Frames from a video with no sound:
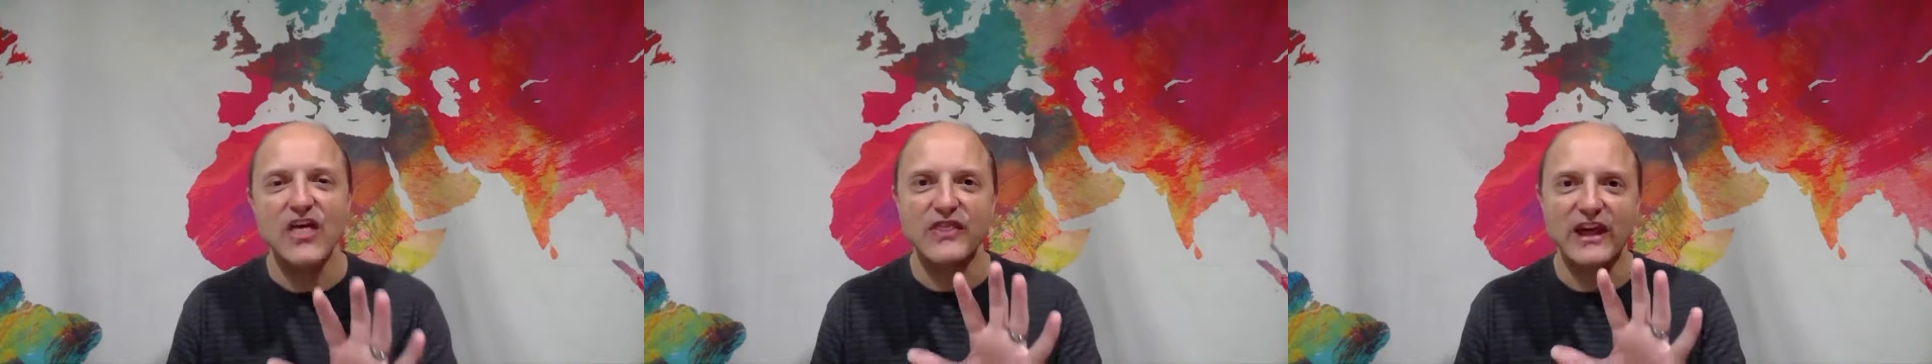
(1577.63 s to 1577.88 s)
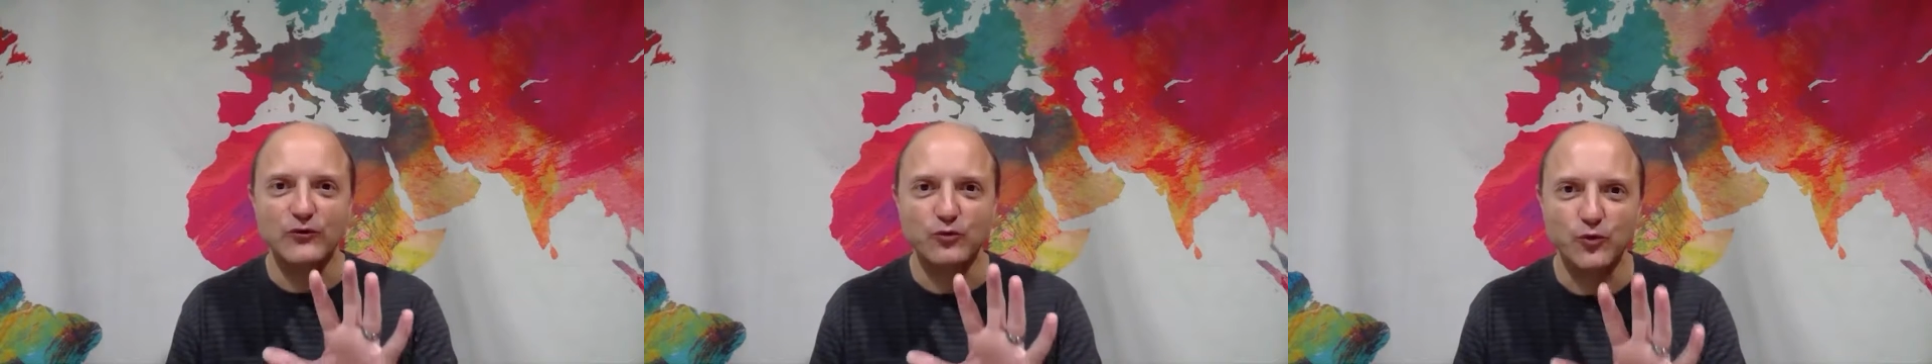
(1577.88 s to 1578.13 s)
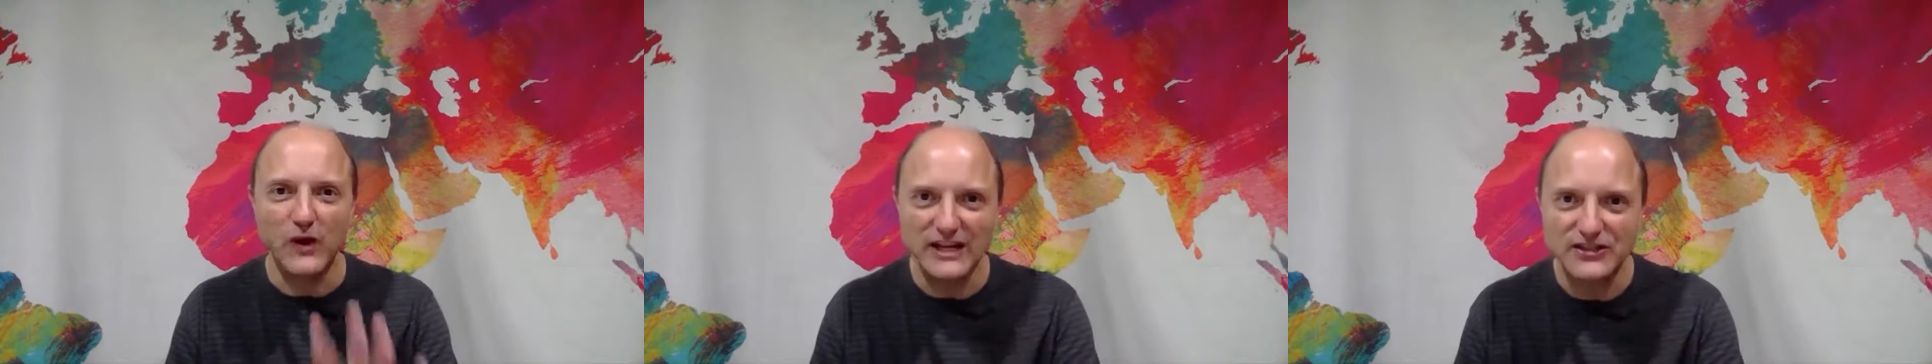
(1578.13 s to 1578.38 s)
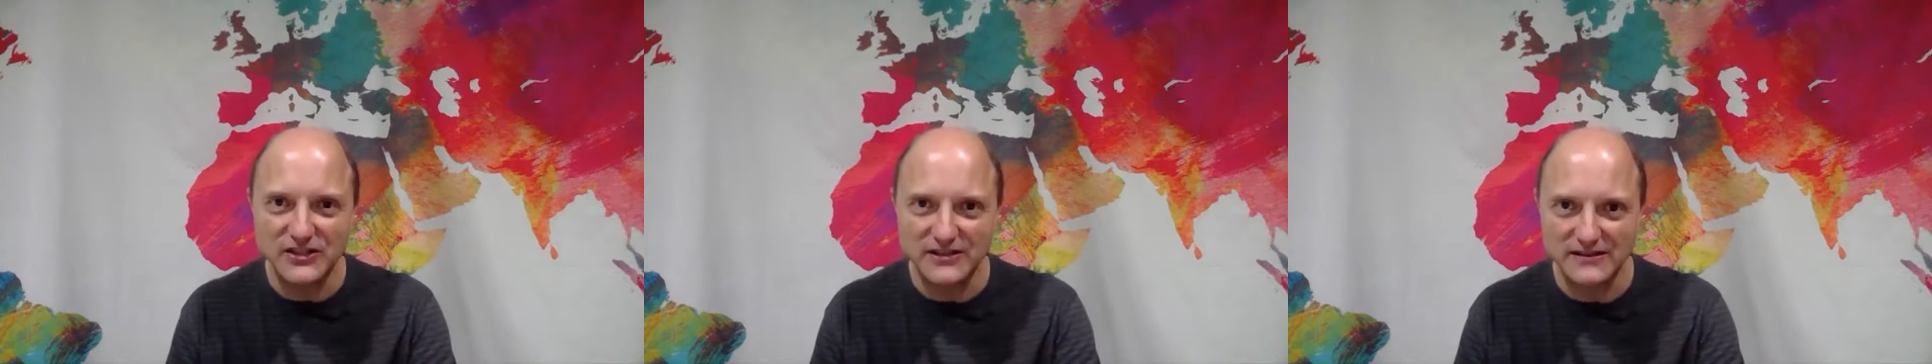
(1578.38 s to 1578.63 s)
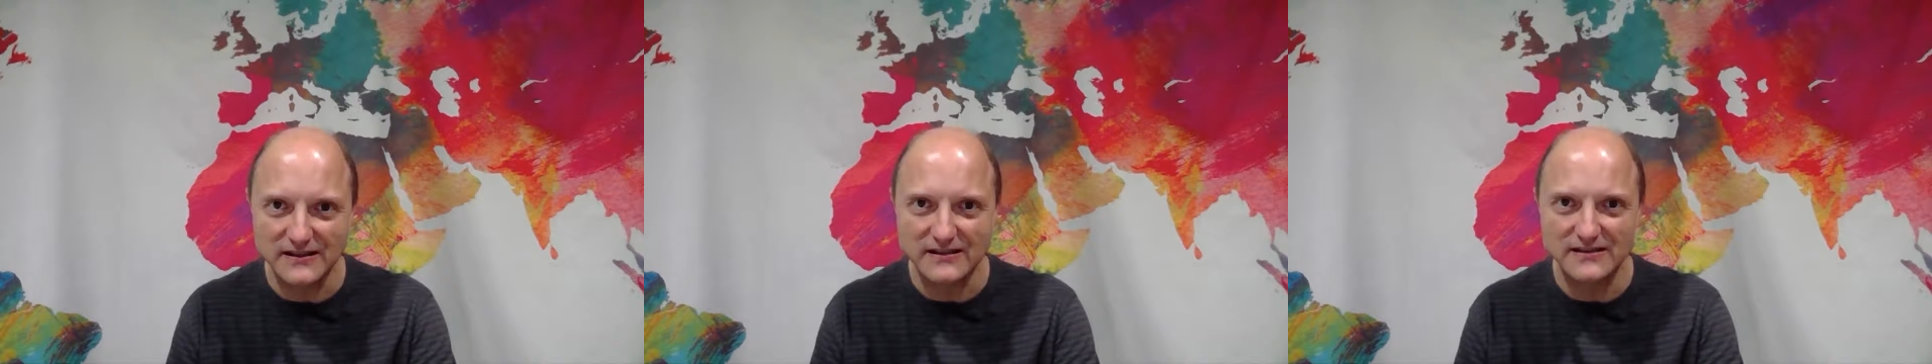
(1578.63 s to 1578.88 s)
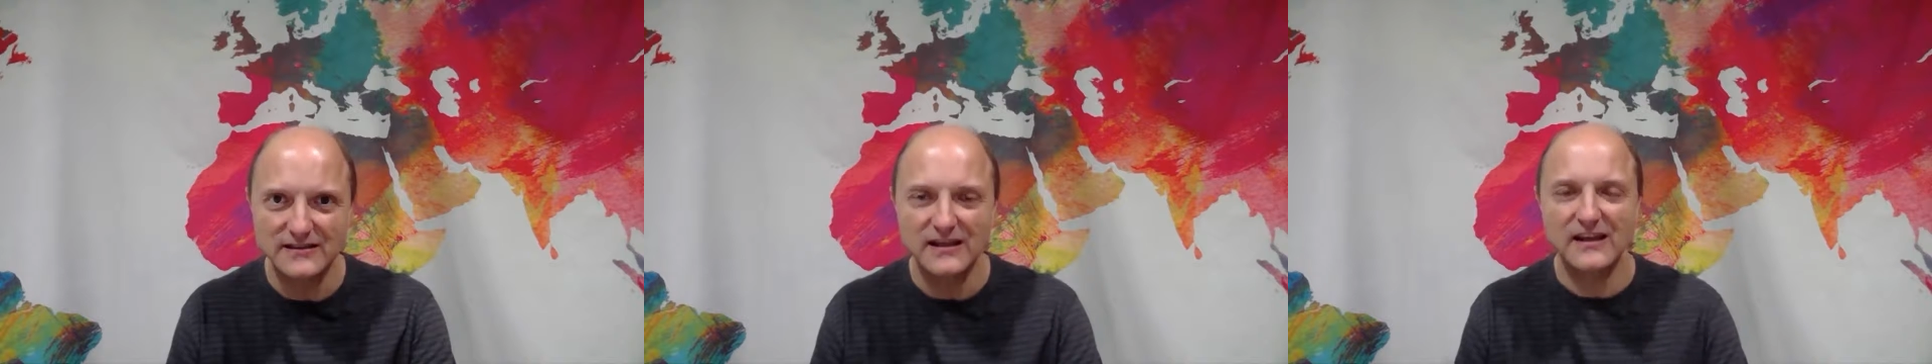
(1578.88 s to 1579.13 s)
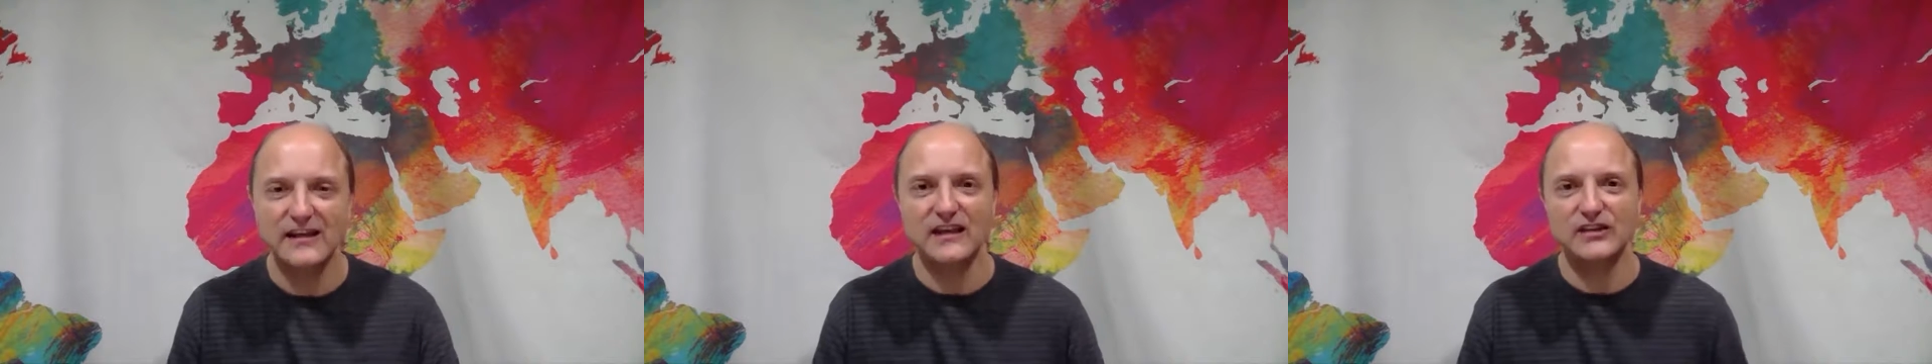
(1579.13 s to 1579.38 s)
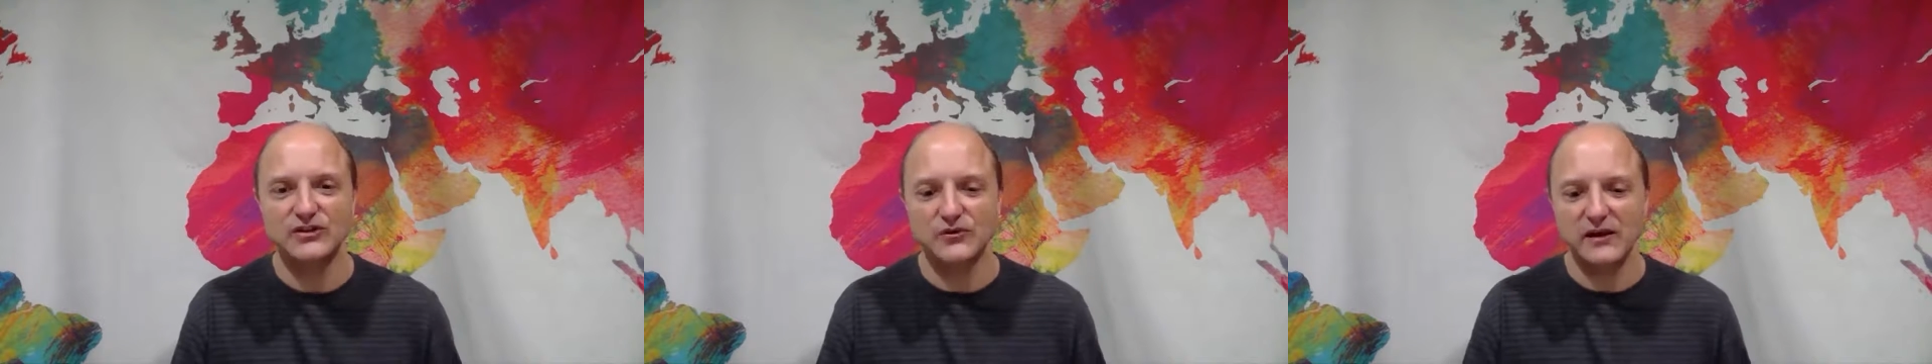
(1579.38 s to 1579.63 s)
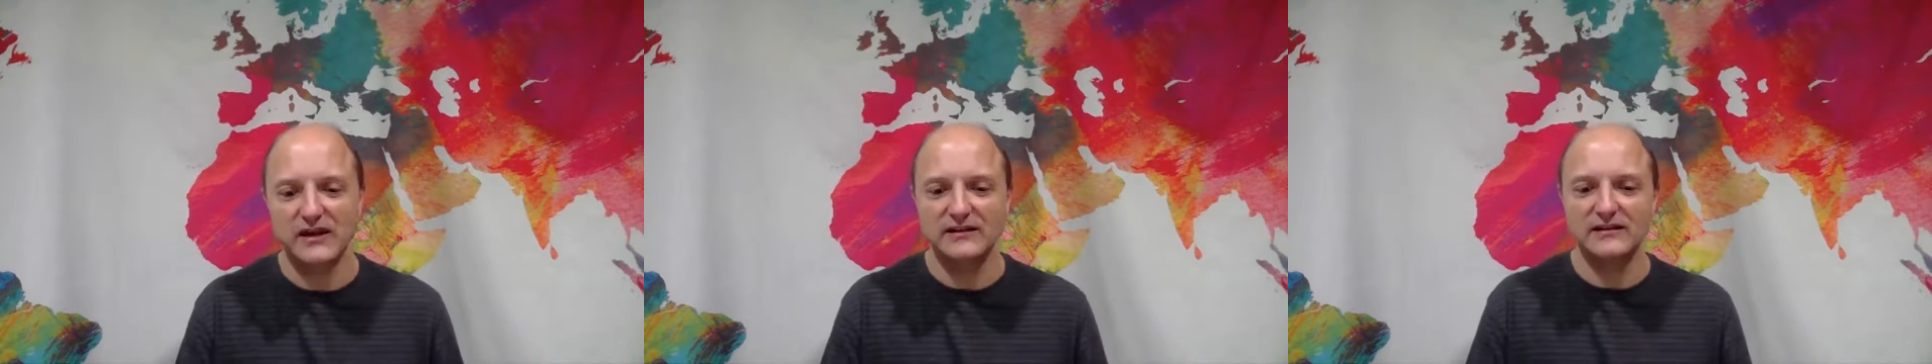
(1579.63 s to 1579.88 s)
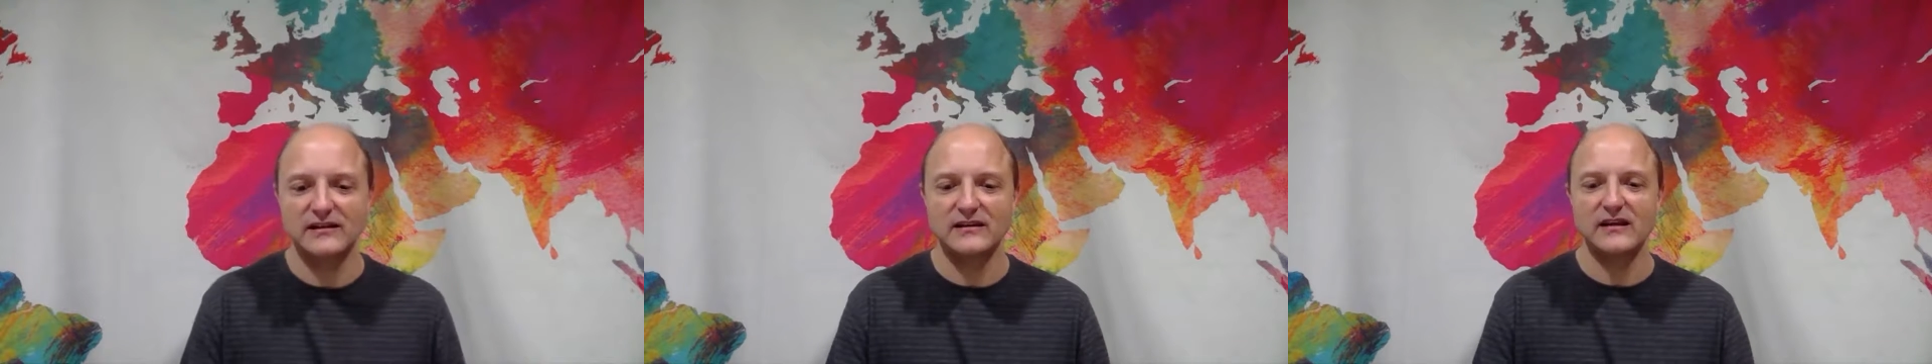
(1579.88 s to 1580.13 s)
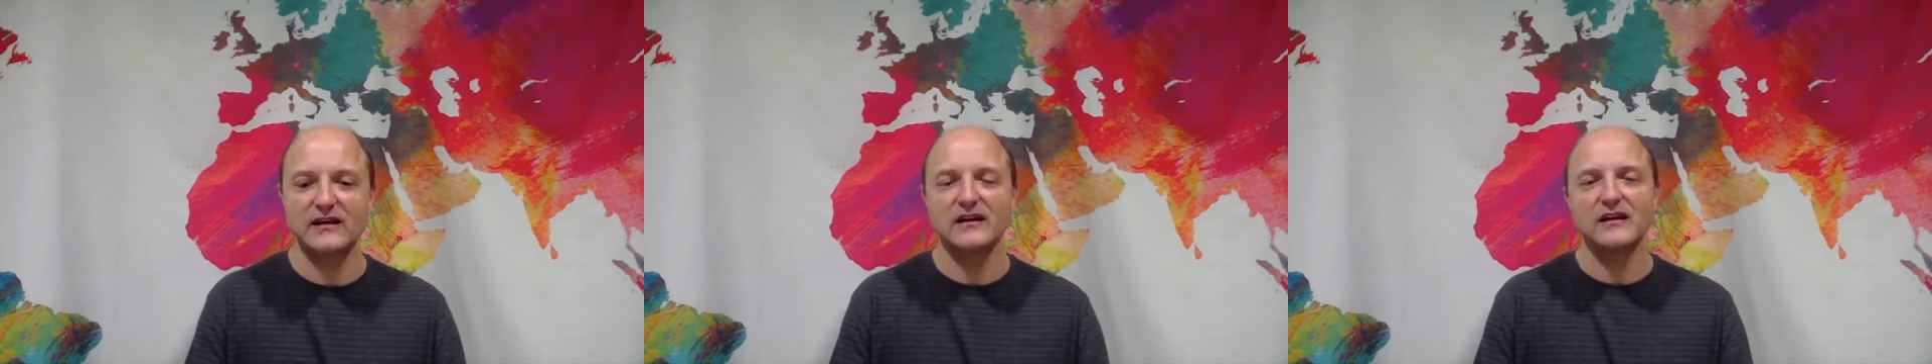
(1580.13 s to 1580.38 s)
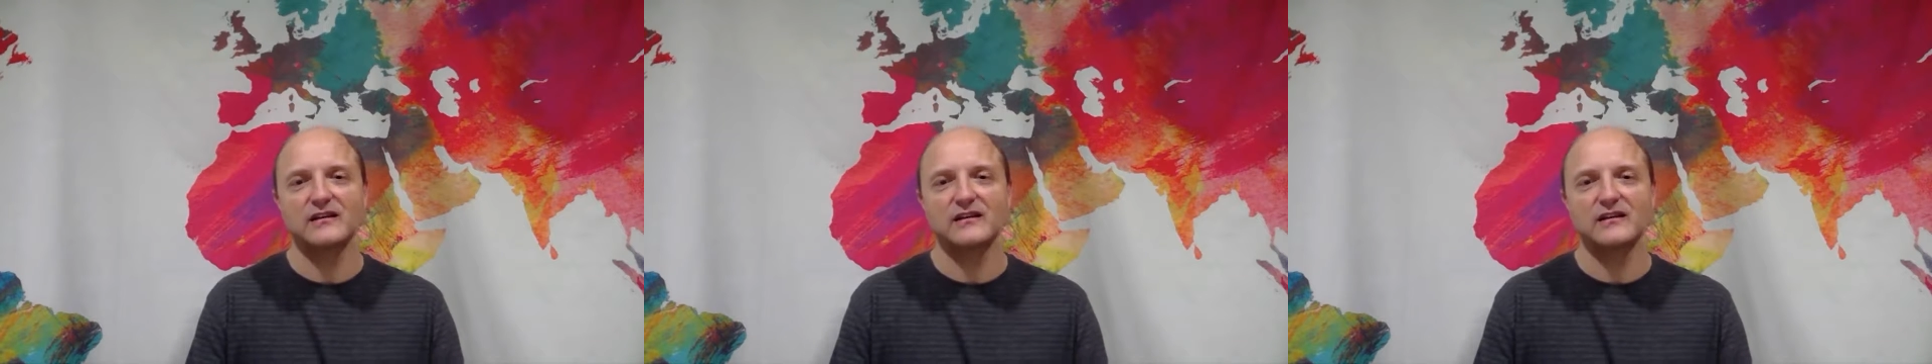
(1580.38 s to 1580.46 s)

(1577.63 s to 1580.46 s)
that righteousness is credited